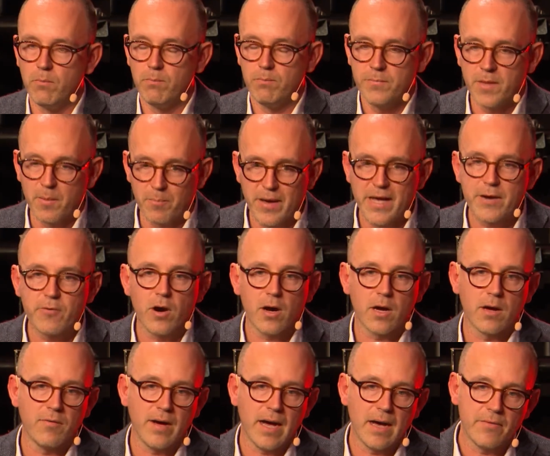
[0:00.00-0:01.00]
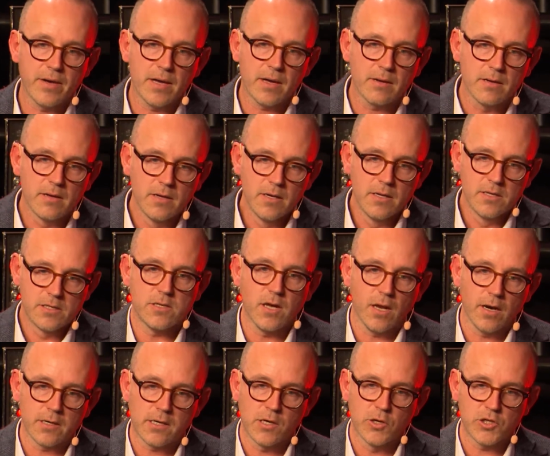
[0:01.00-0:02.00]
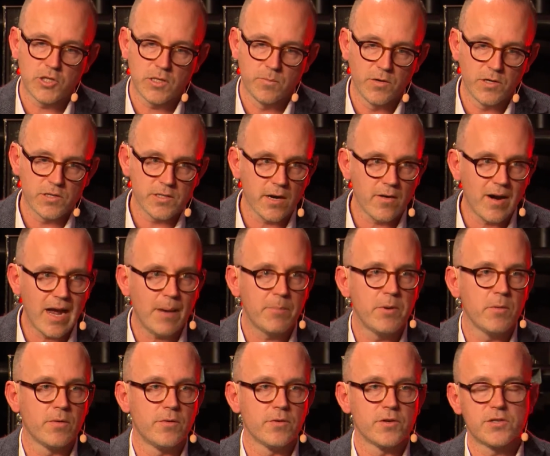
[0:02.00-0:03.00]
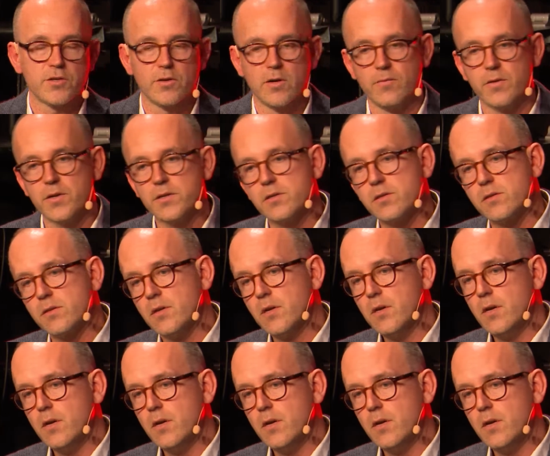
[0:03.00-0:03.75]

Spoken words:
the bedrock of having solid customers that are happy with your service,